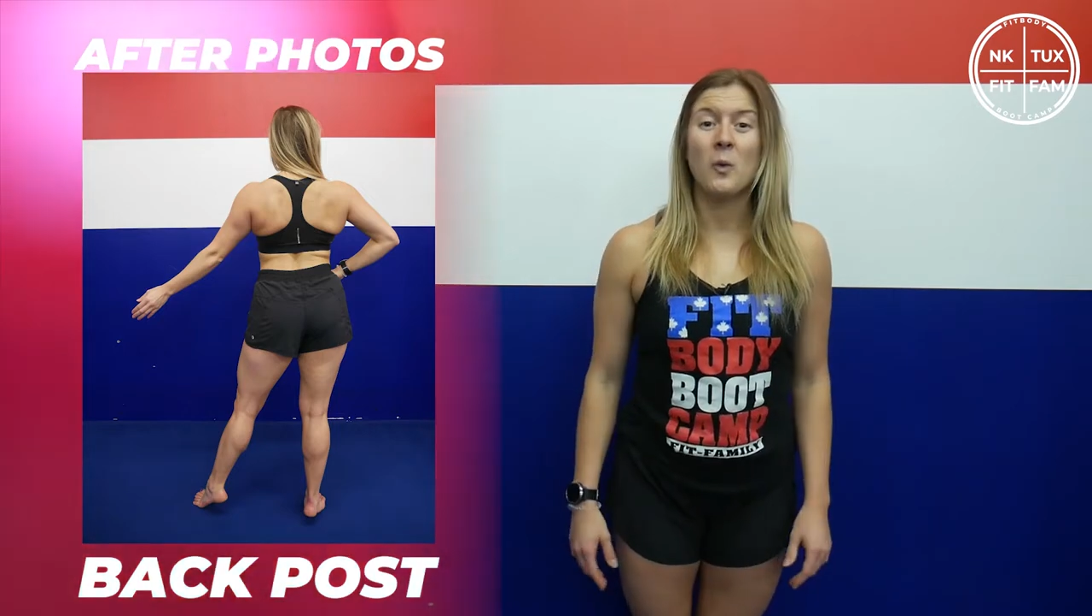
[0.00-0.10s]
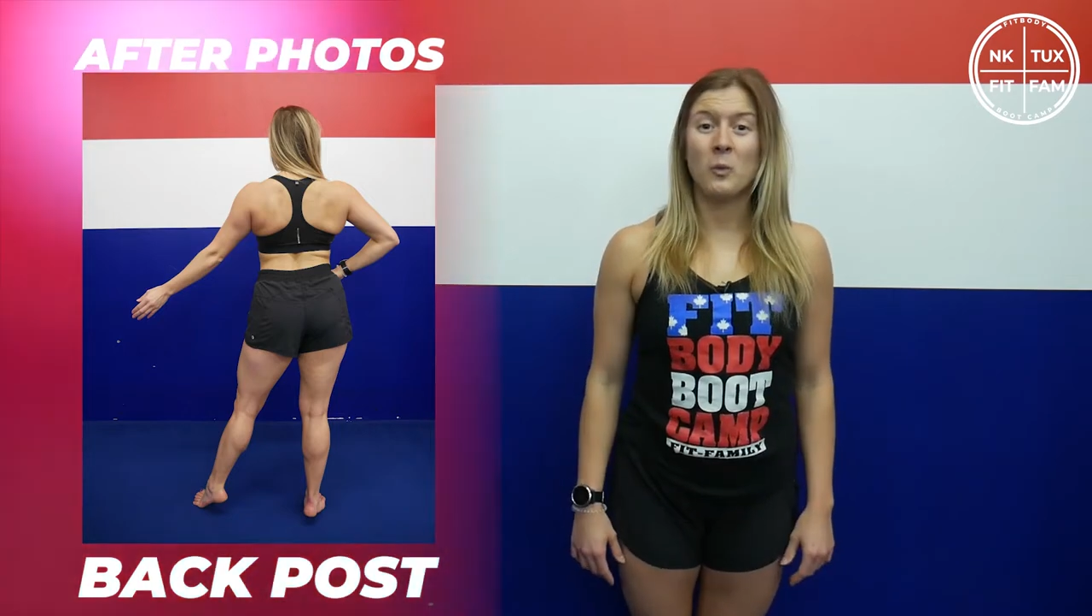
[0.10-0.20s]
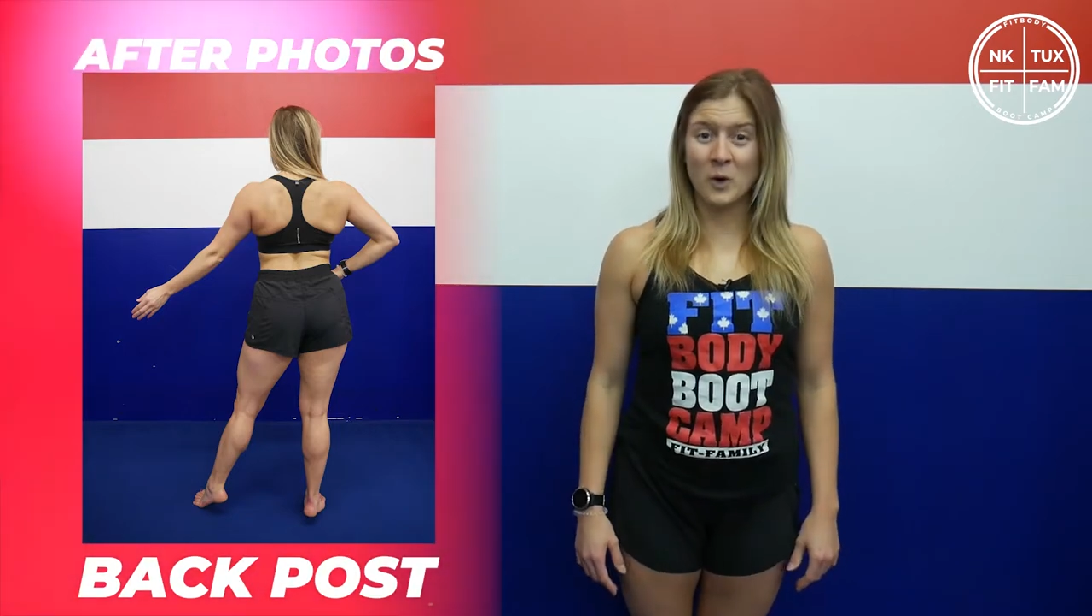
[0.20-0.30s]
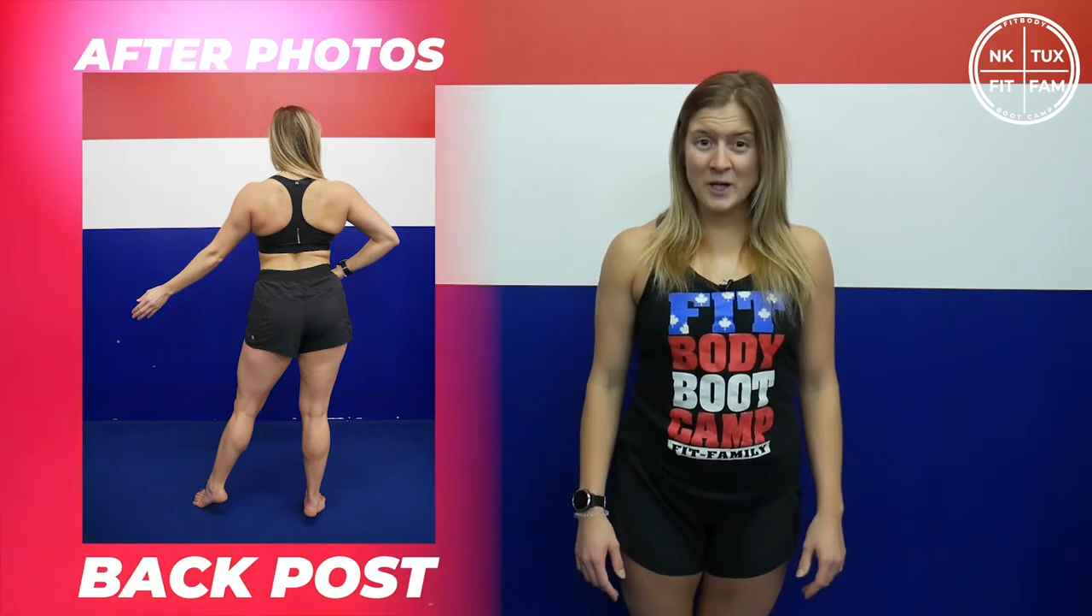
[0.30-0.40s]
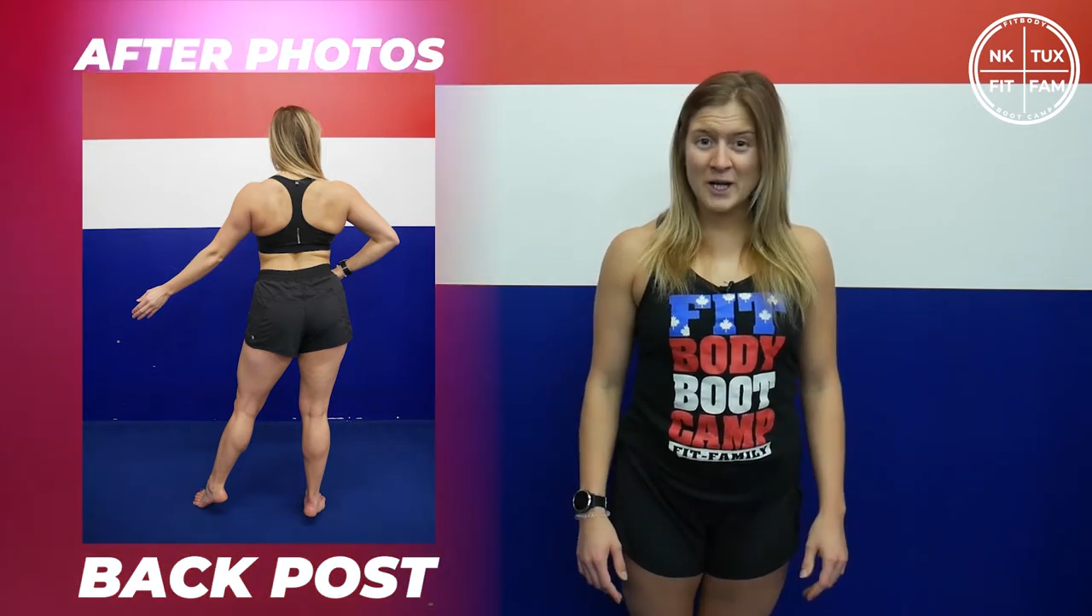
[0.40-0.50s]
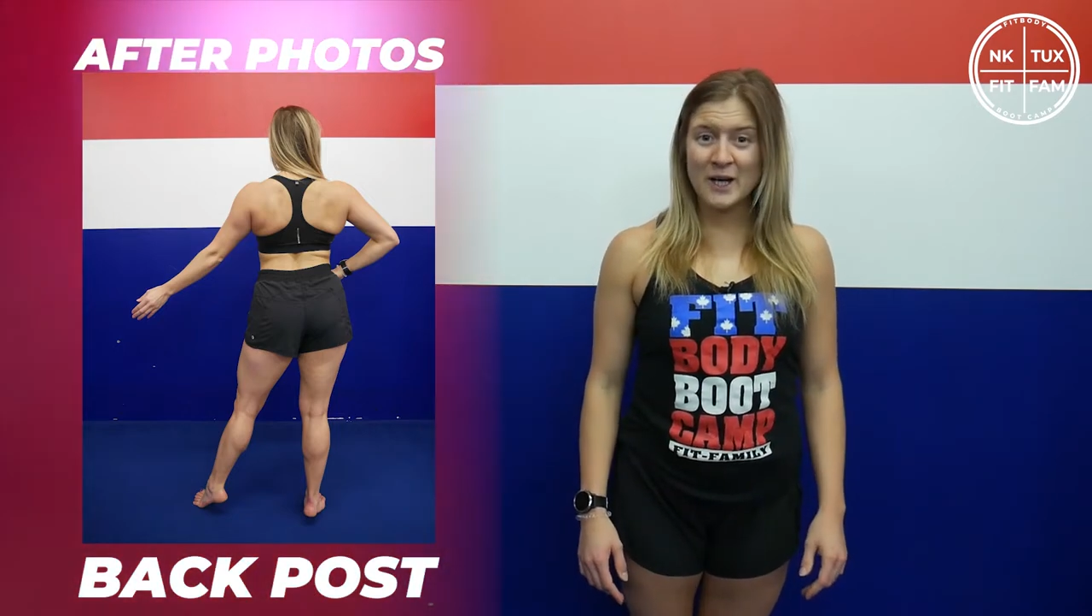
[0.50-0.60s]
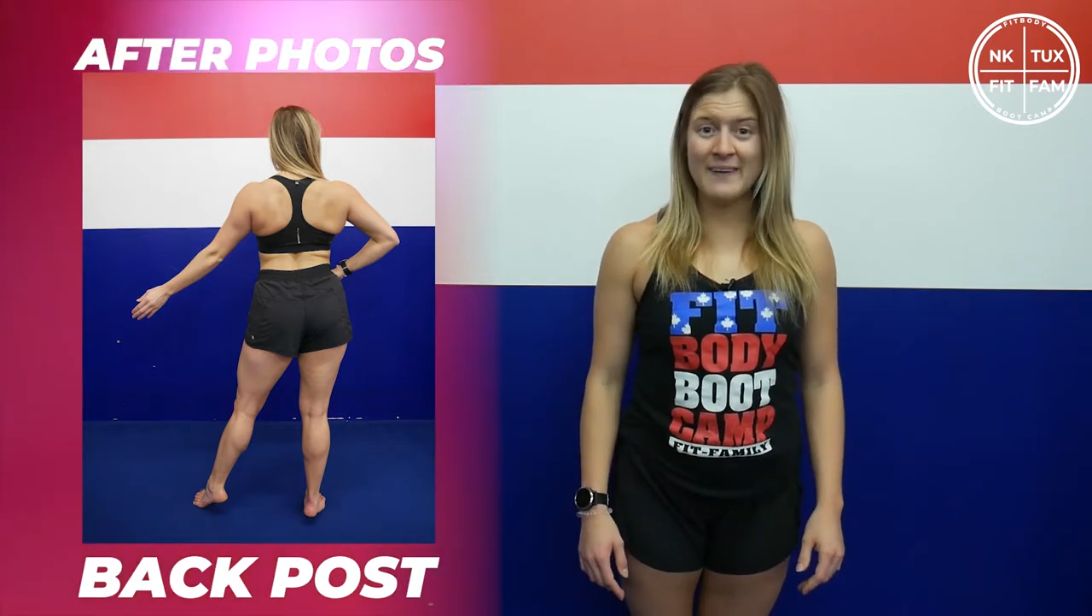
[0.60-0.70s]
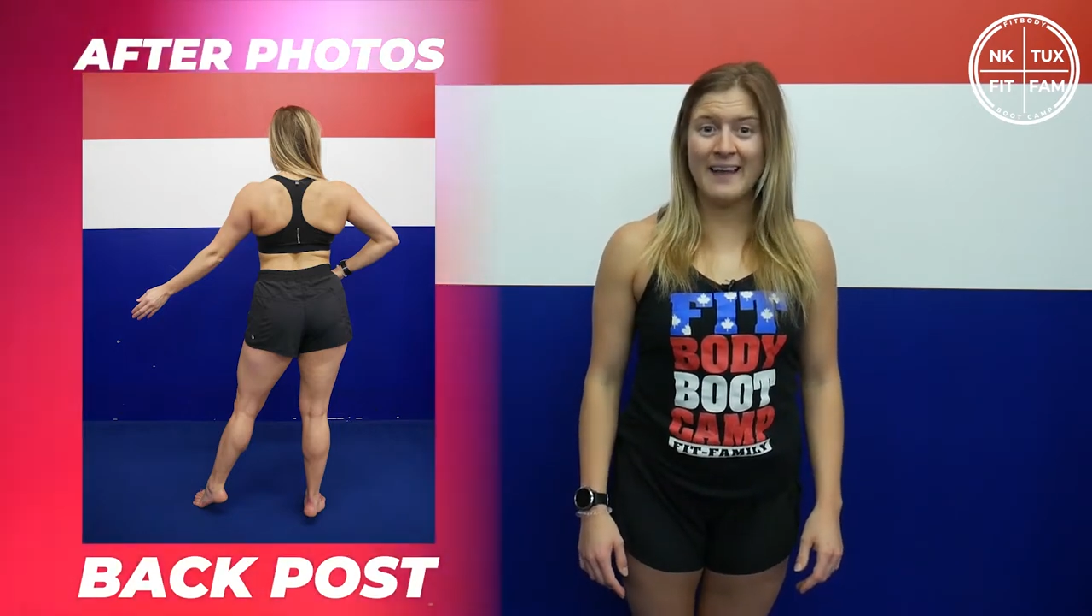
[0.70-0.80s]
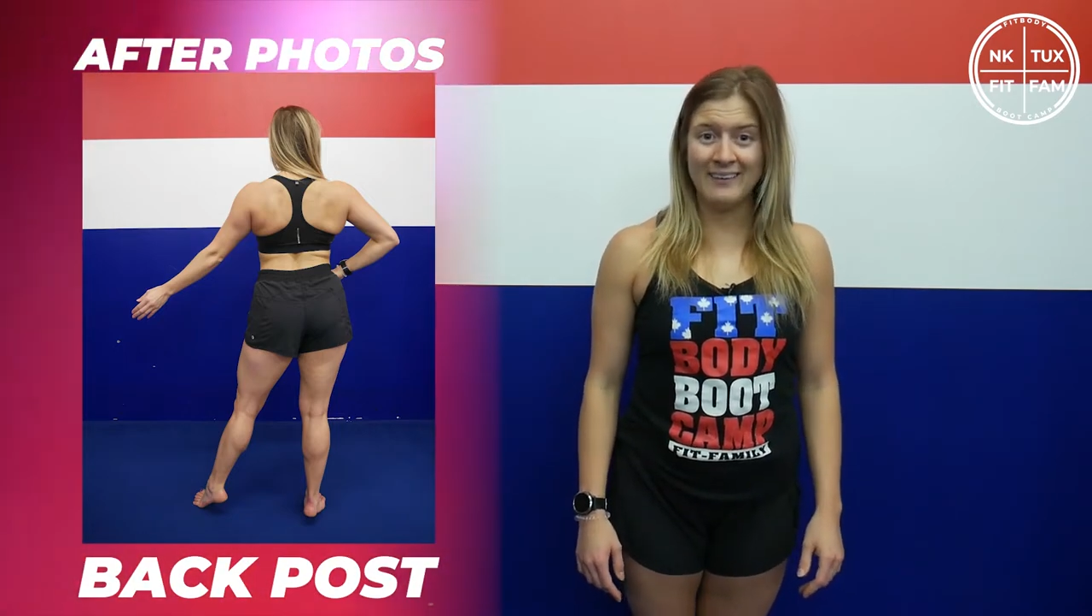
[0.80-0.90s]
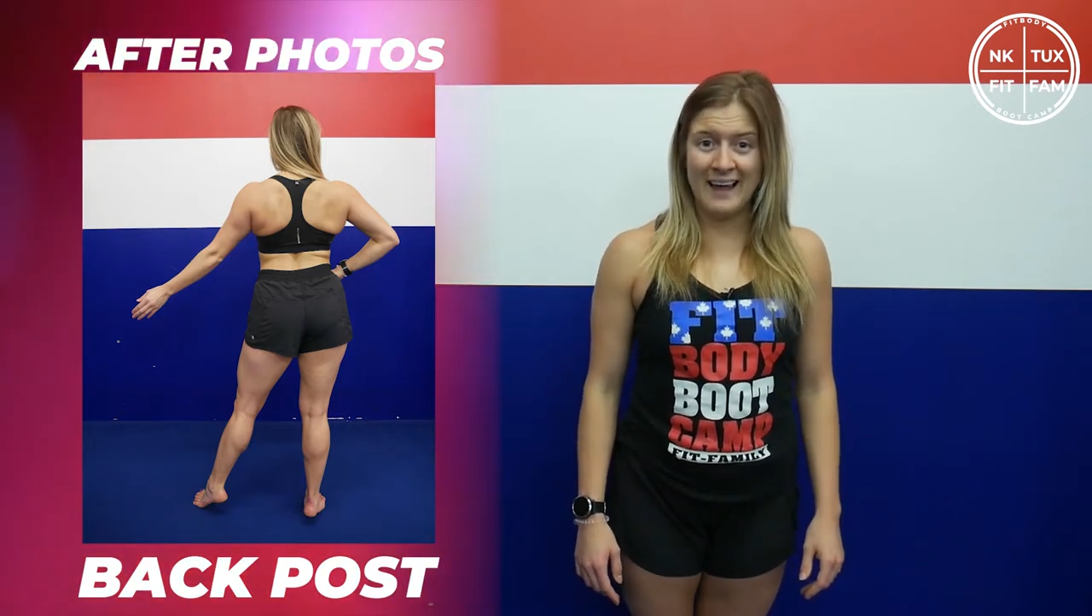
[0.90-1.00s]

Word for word: Working on that